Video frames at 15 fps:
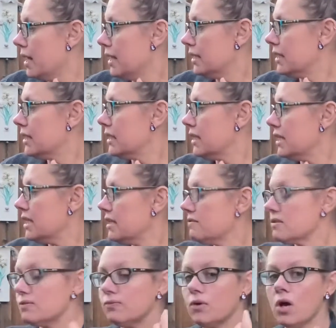The
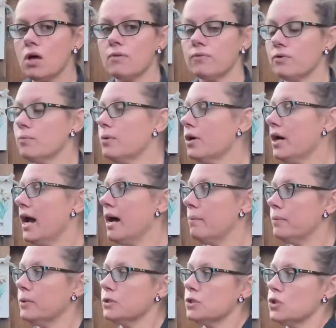leaves fall from our
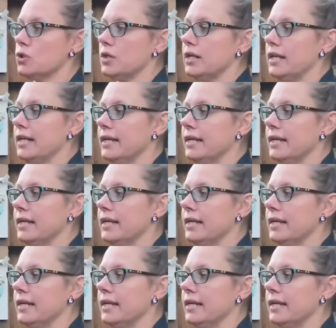apple tree.